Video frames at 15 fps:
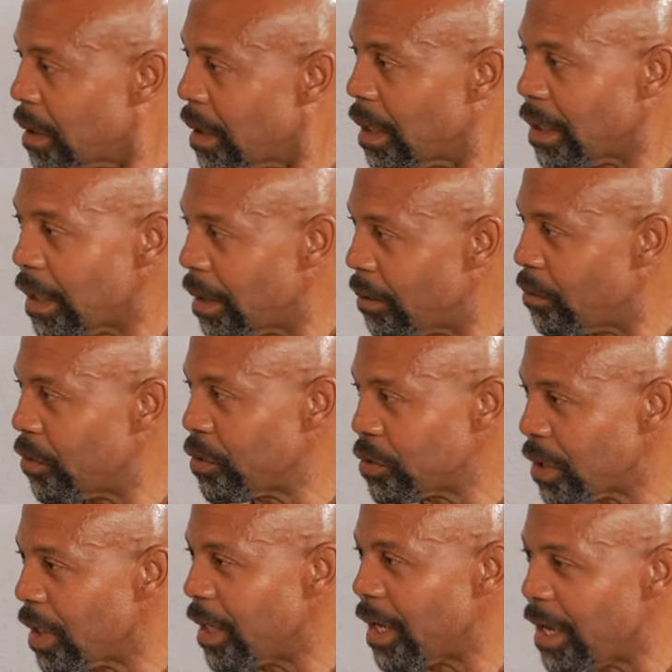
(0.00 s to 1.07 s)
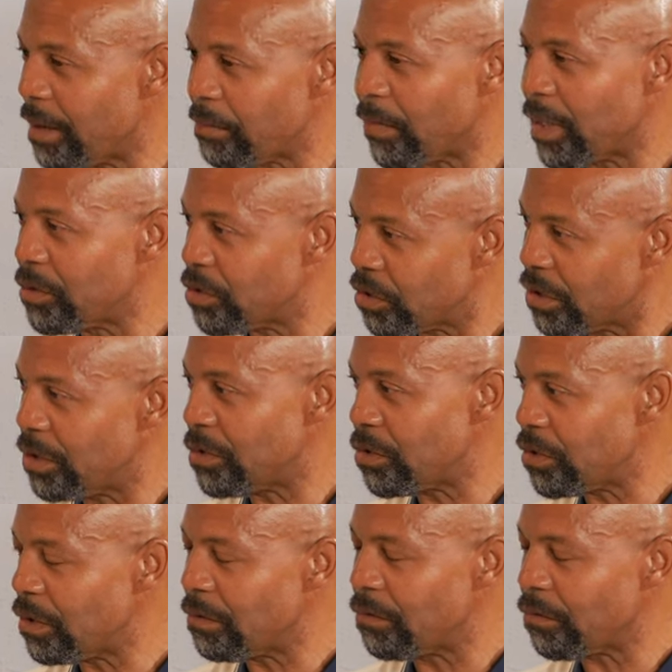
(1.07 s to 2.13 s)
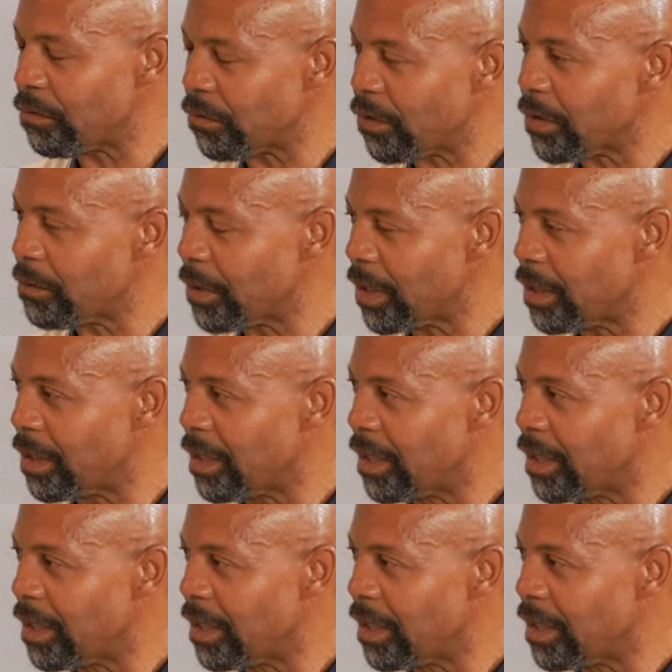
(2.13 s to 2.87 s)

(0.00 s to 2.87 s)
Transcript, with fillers: I, I, wish I had my cheat sheet in front of me.